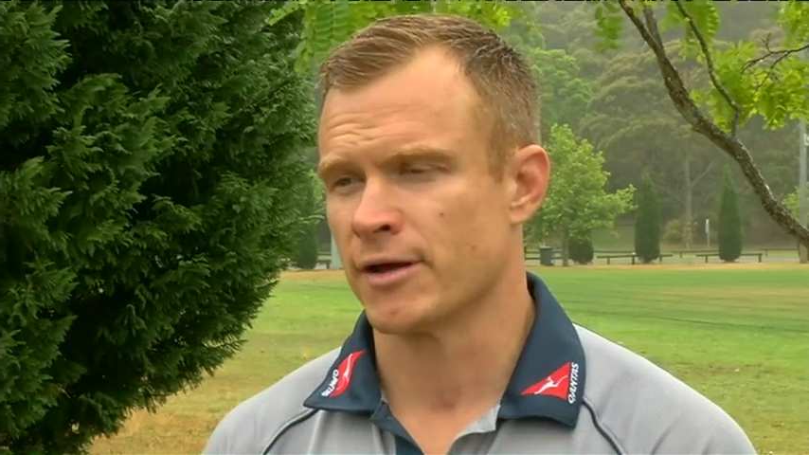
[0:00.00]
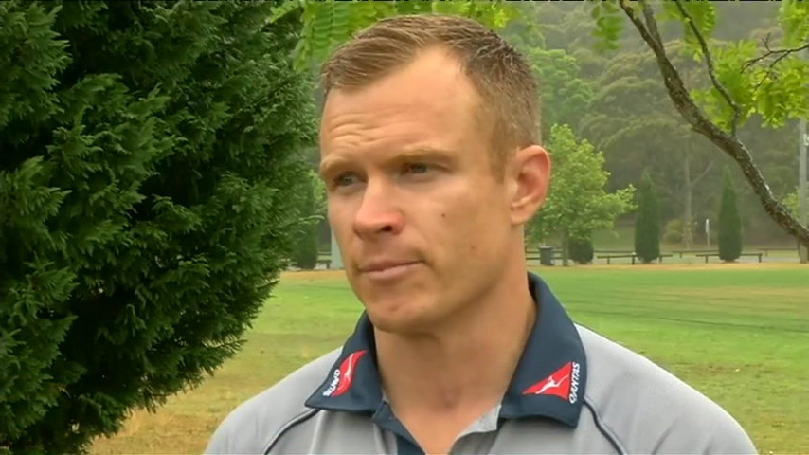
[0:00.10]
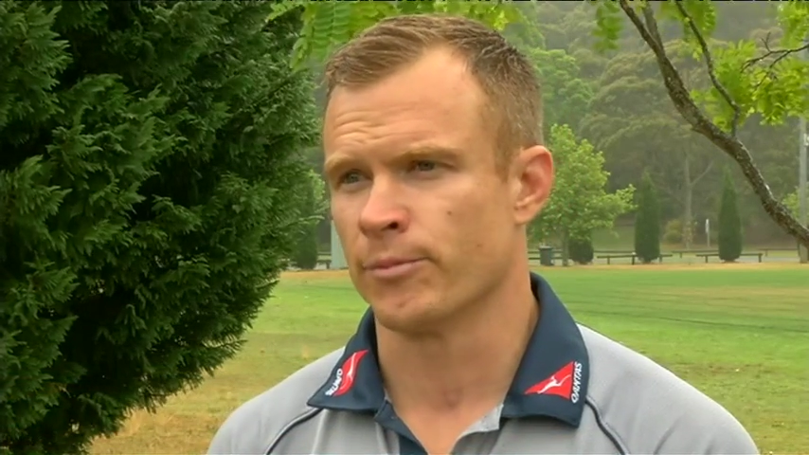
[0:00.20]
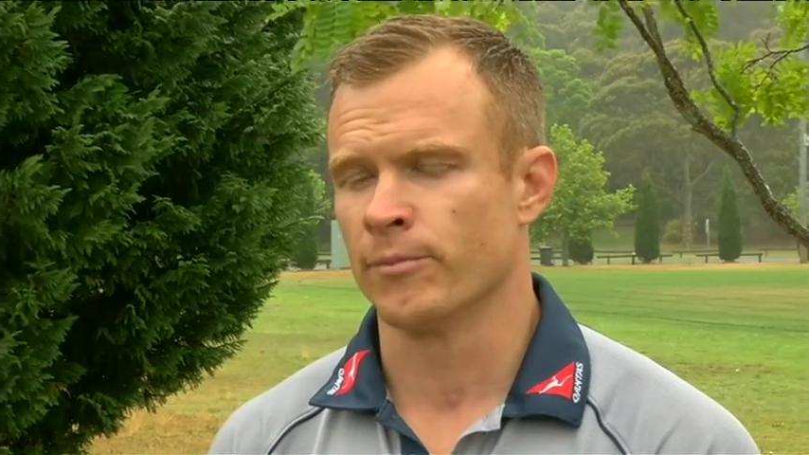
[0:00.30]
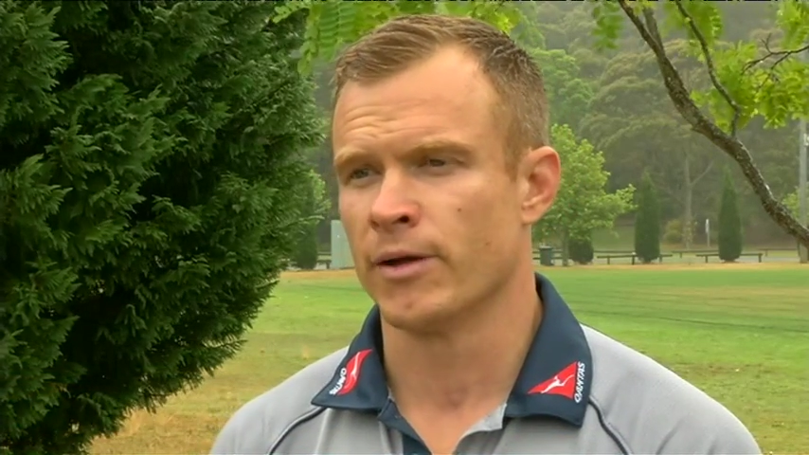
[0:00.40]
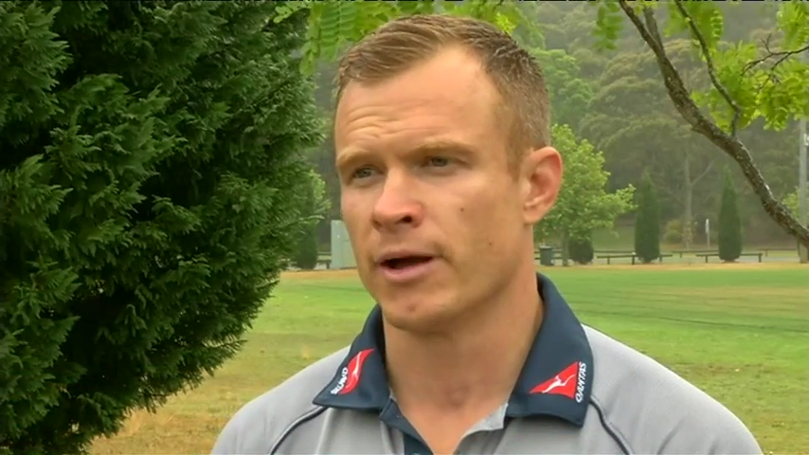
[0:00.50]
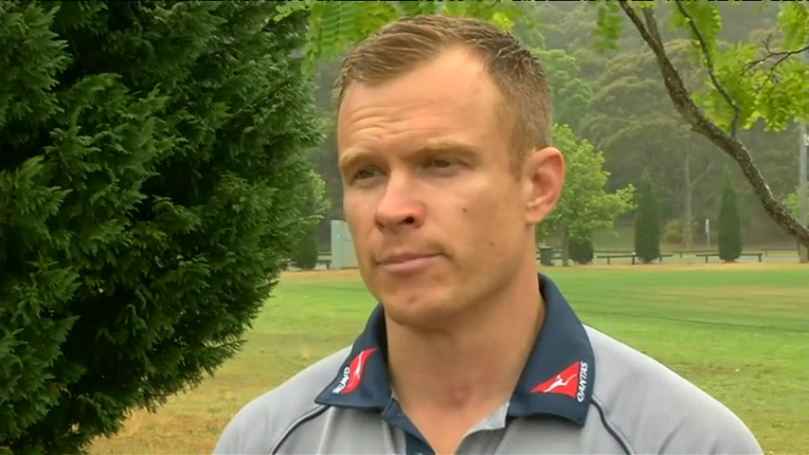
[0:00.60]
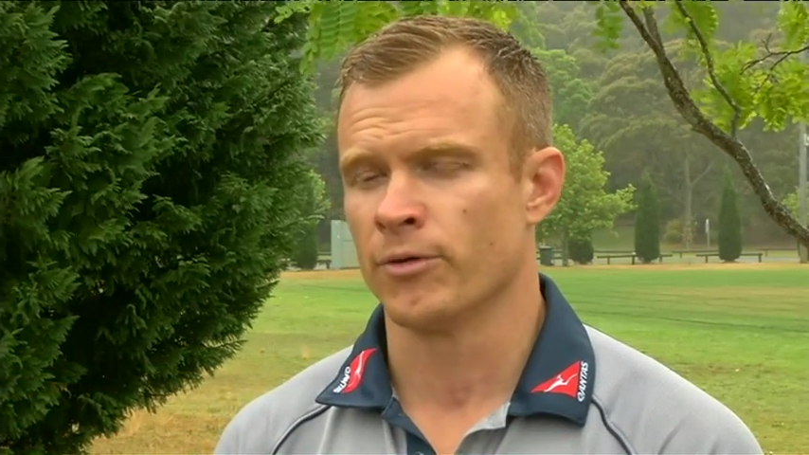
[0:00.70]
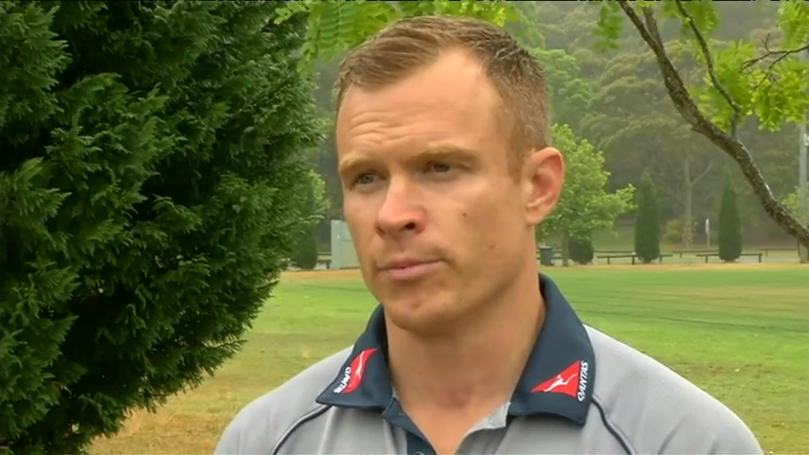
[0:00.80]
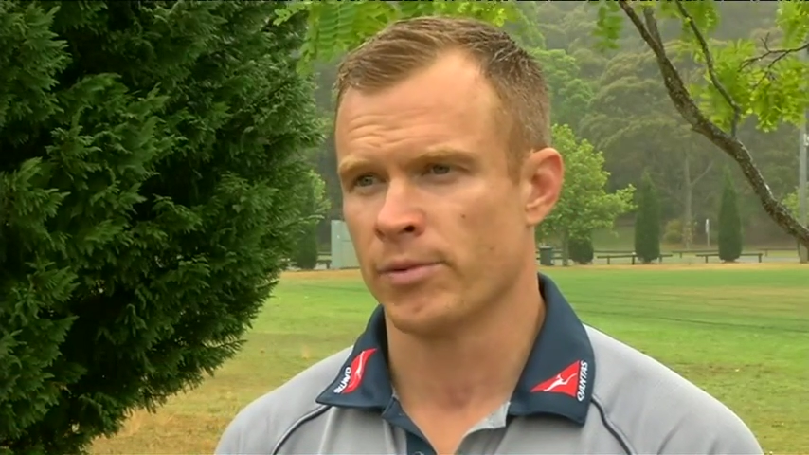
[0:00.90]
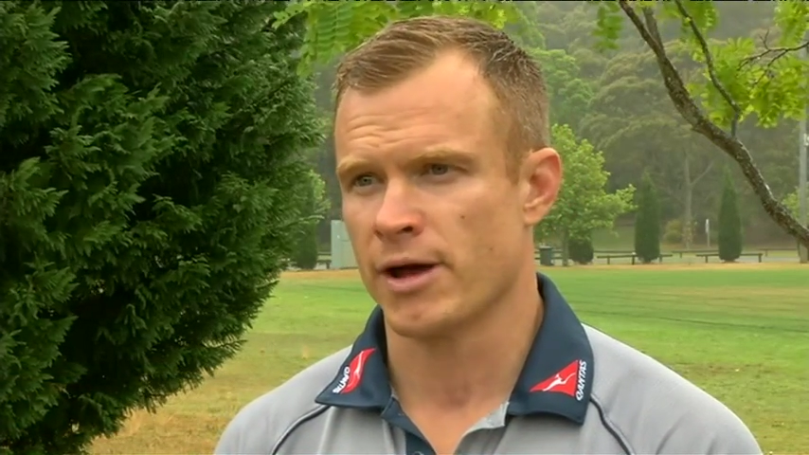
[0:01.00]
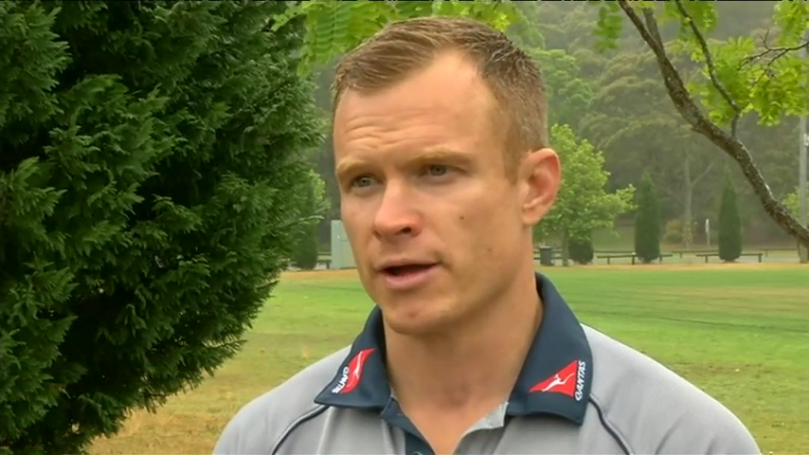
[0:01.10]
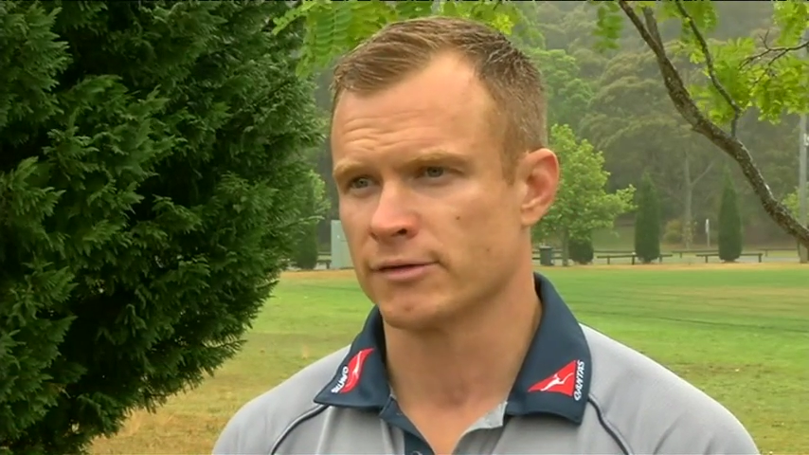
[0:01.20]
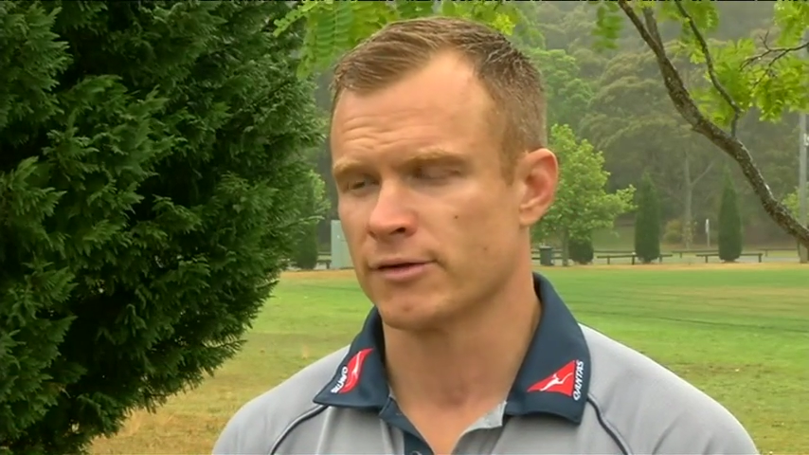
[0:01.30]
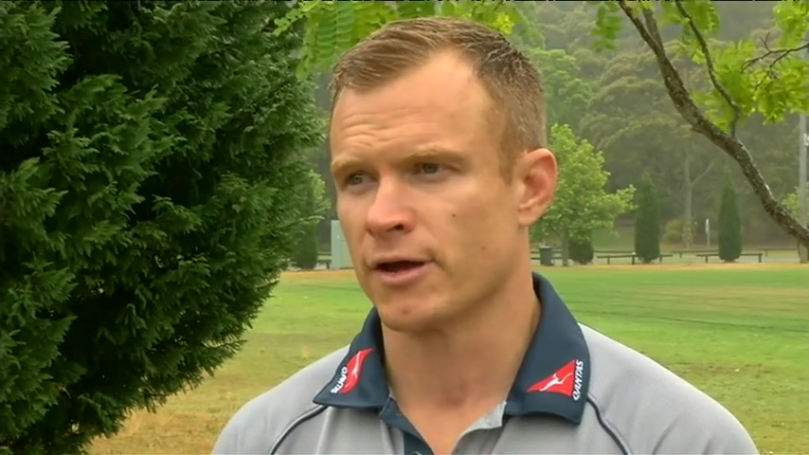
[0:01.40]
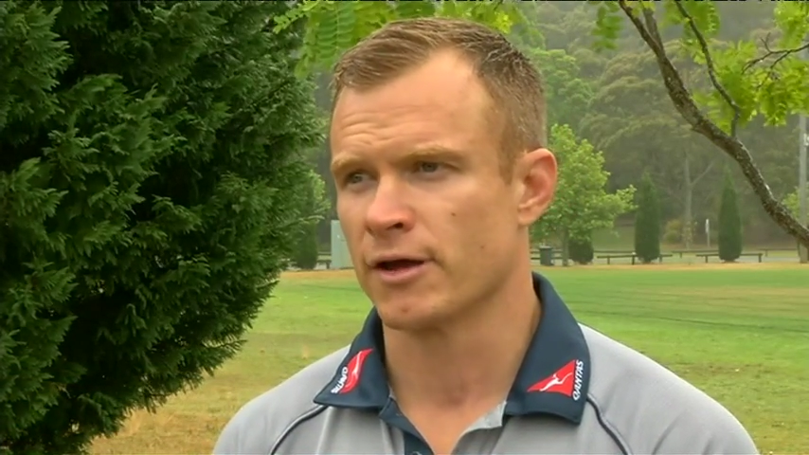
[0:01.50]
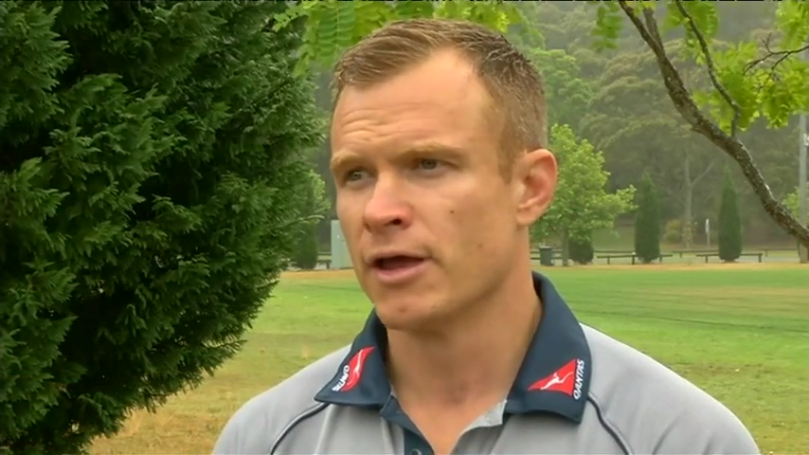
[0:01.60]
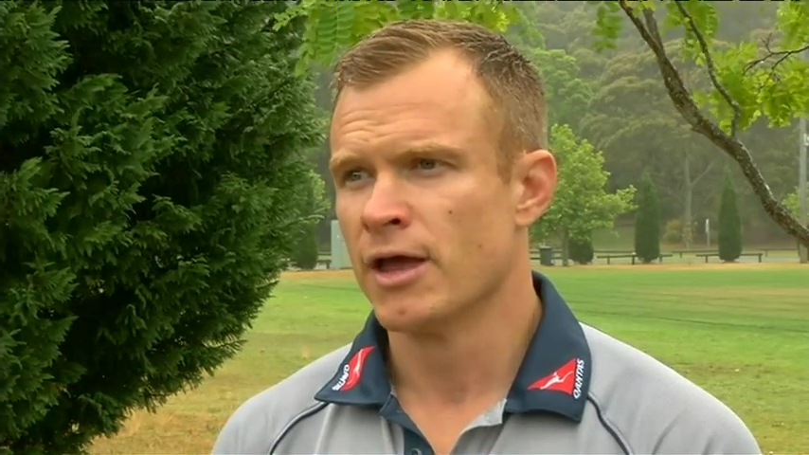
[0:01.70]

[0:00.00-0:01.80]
uh, uh, ball players. So